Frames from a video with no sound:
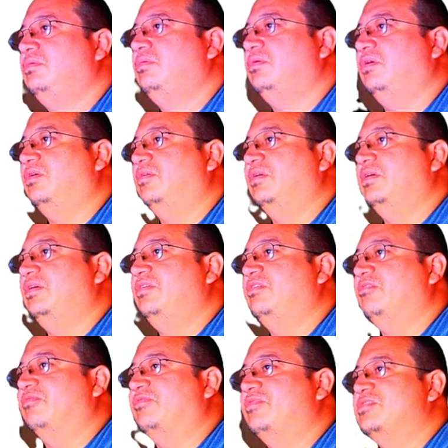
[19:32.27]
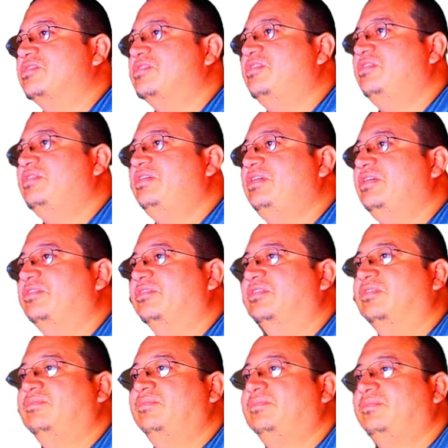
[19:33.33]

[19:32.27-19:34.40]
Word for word: All right, now everything's all lined up.